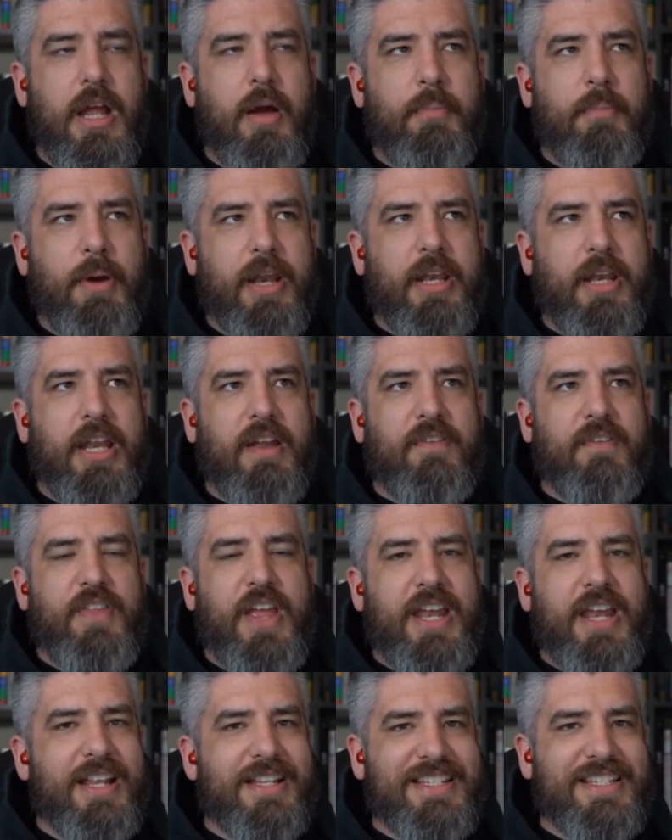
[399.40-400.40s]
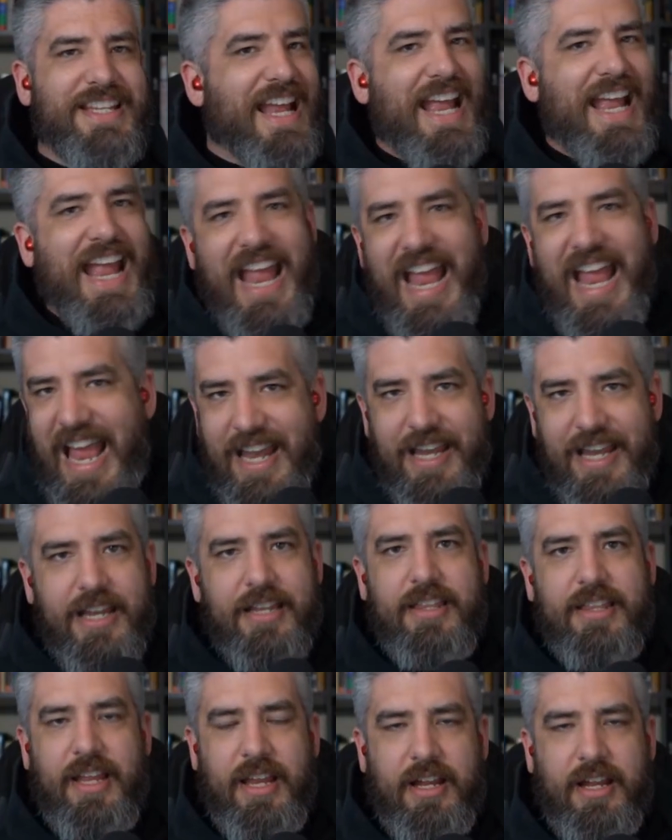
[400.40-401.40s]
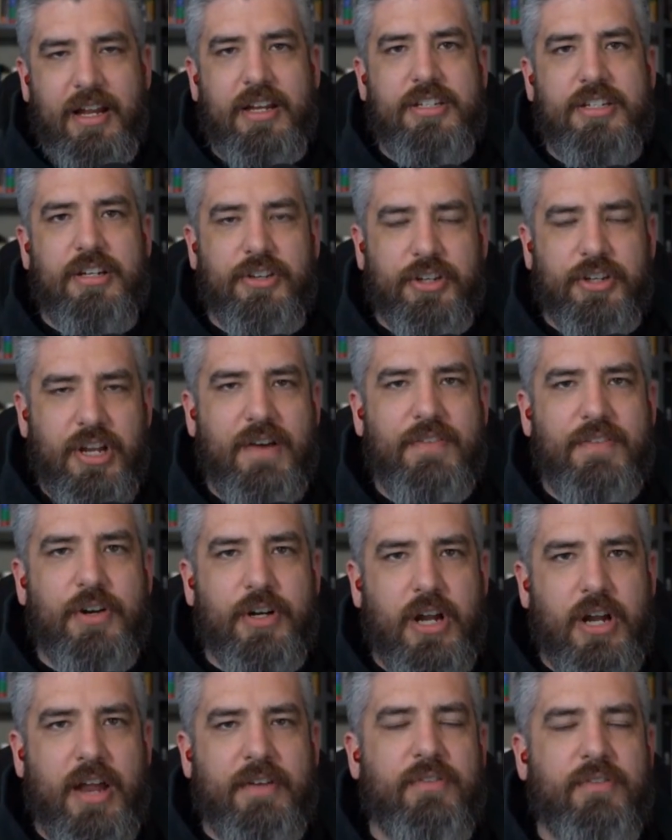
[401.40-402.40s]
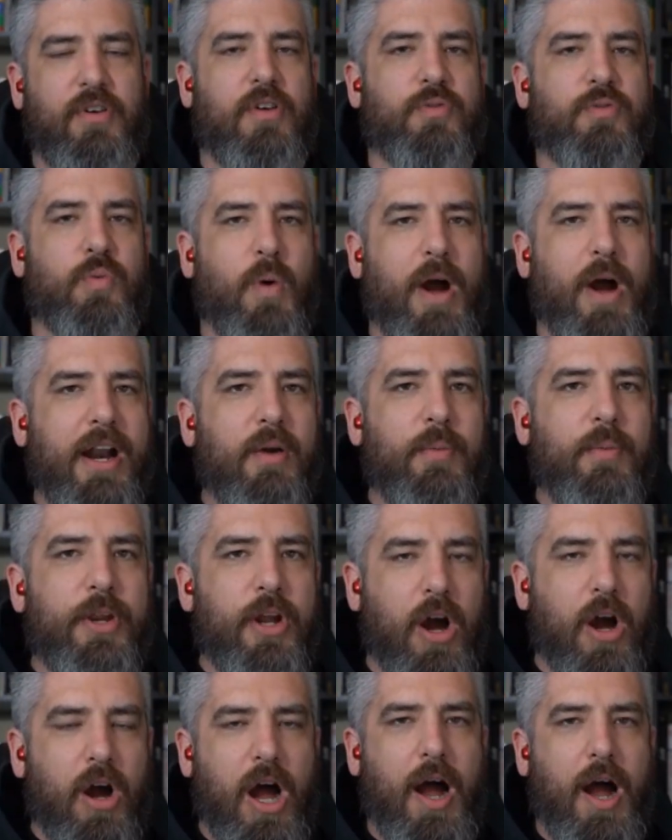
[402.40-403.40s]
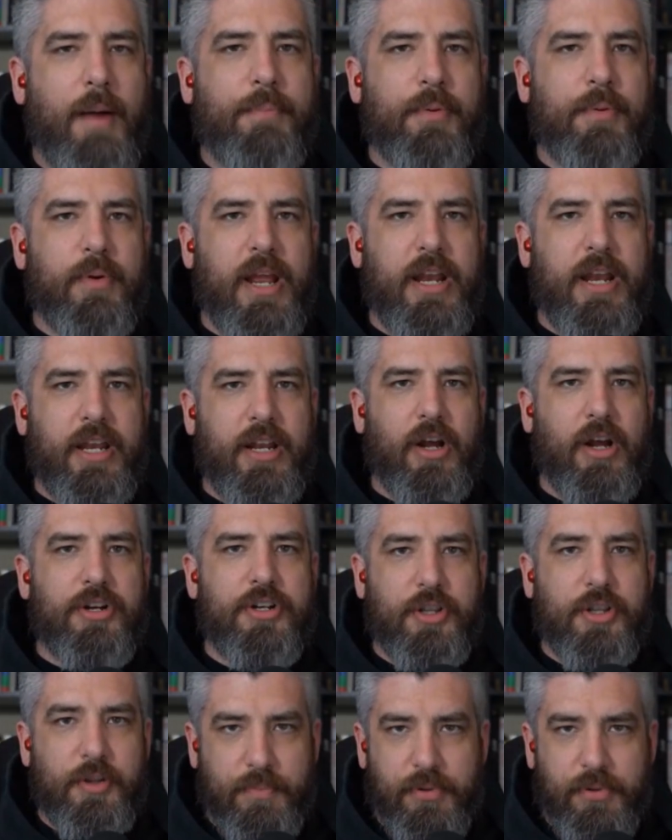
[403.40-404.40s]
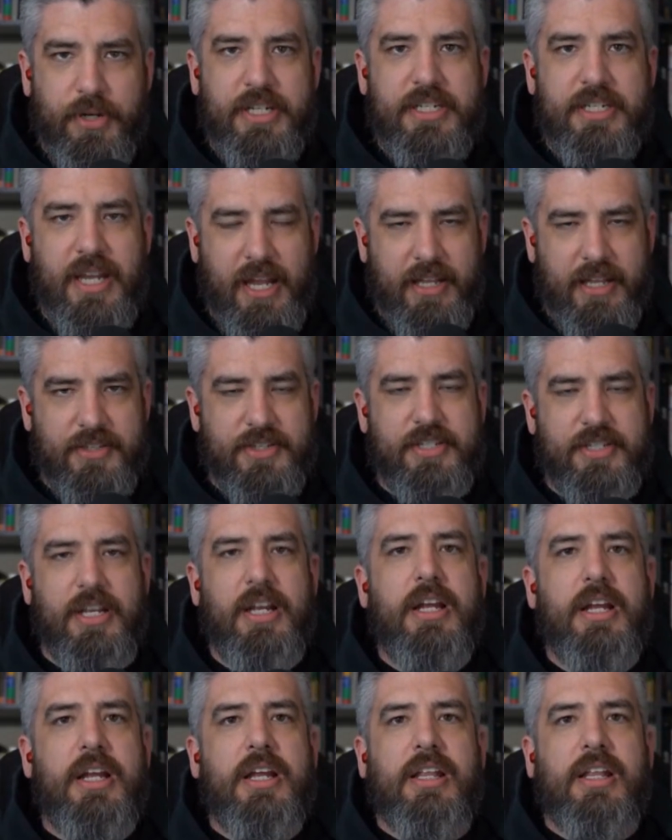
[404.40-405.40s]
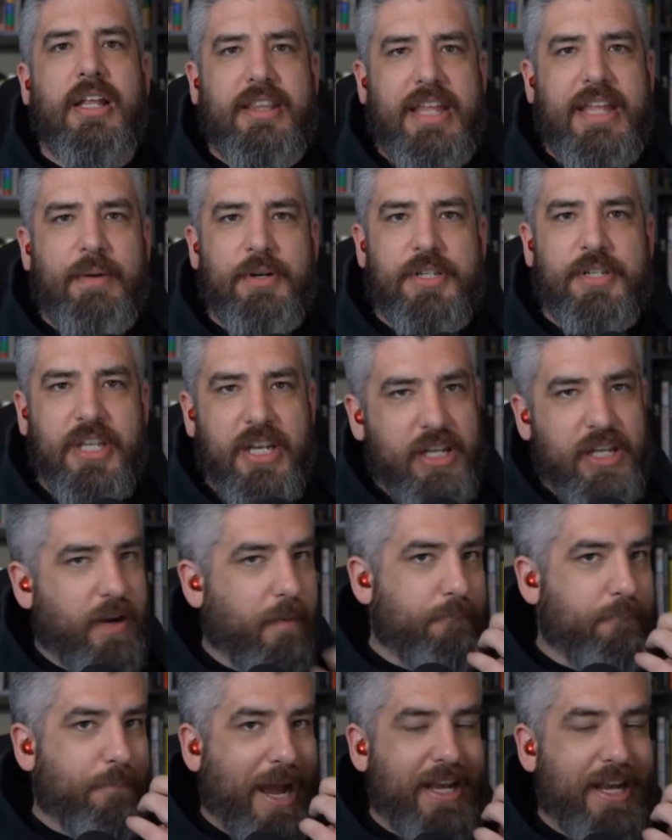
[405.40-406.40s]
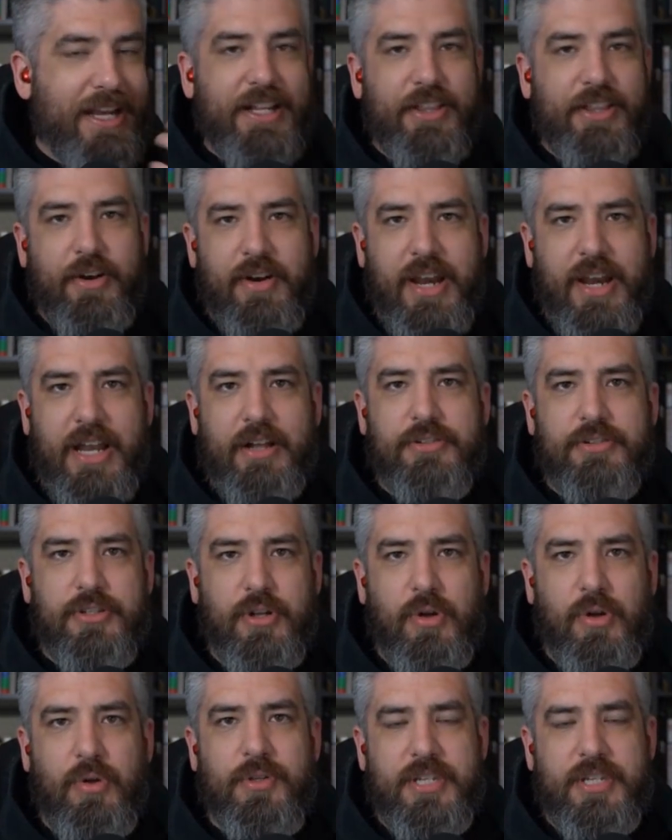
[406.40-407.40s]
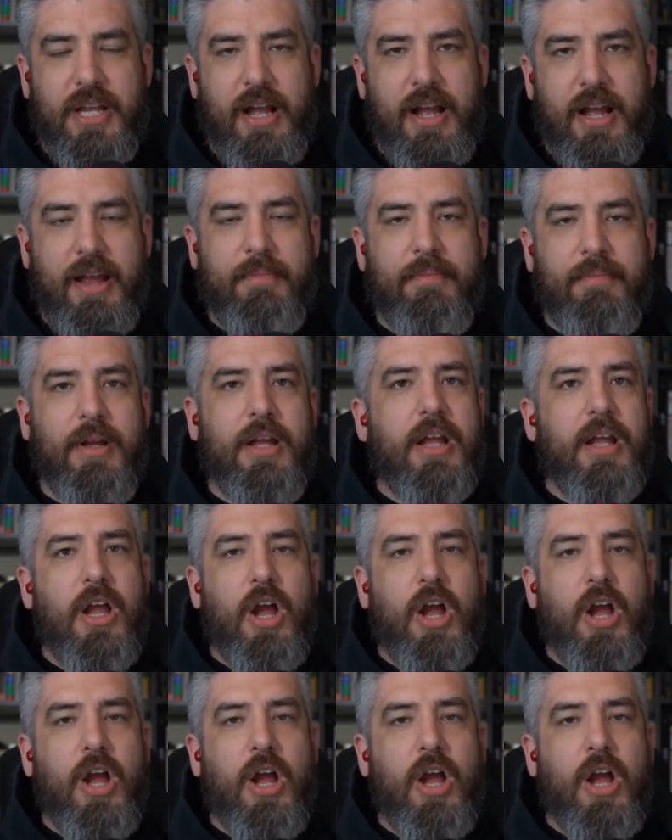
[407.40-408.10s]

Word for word: But if they didn't say anything until the governor got involved, why are we operating under the pretense that they were sitting there biting their nails the whole time,